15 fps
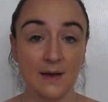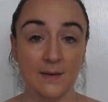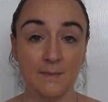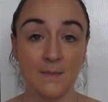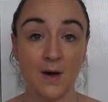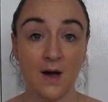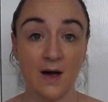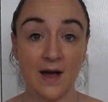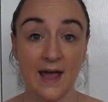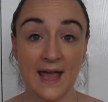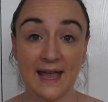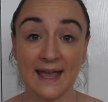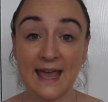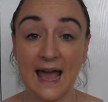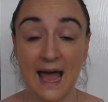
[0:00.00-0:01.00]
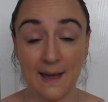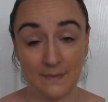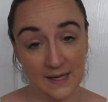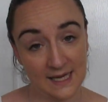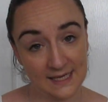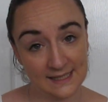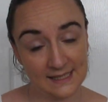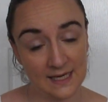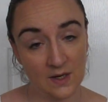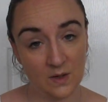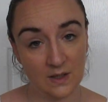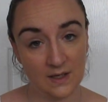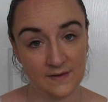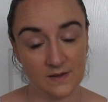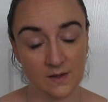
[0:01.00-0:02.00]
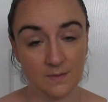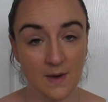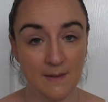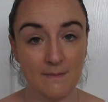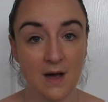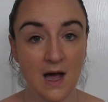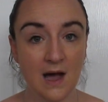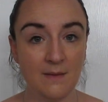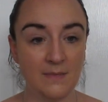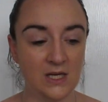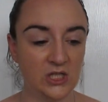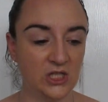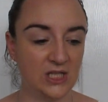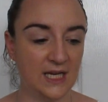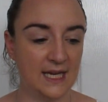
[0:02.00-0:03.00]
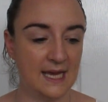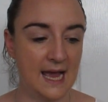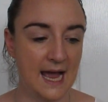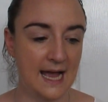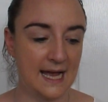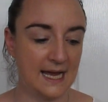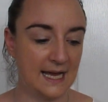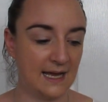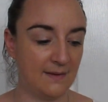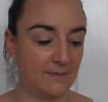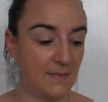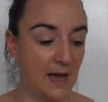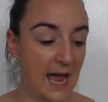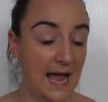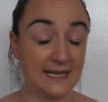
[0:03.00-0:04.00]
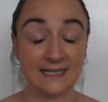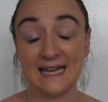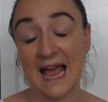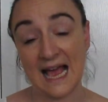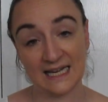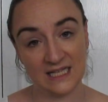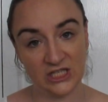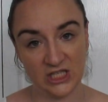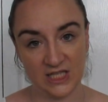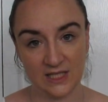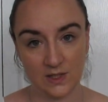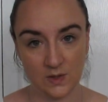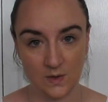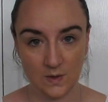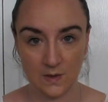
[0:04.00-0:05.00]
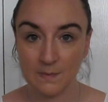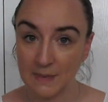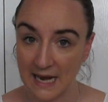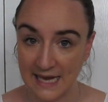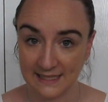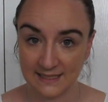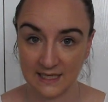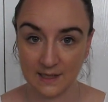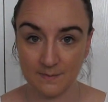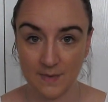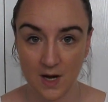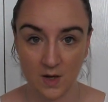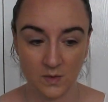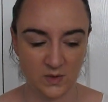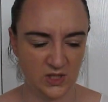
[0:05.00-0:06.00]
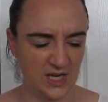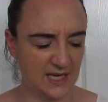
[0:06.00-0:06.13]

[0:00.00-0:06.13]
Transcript: my cat Pixie, who lives with my mum, she had an allergy to the plastic bowls.